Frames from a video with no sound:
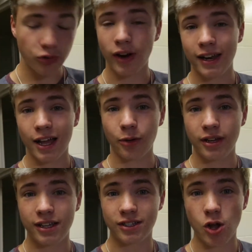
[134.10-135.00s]
So right now
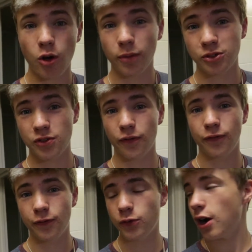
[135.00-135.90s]
it is almost
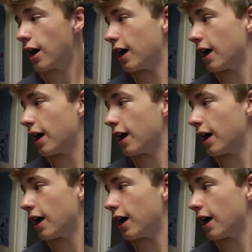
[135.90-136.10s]
four,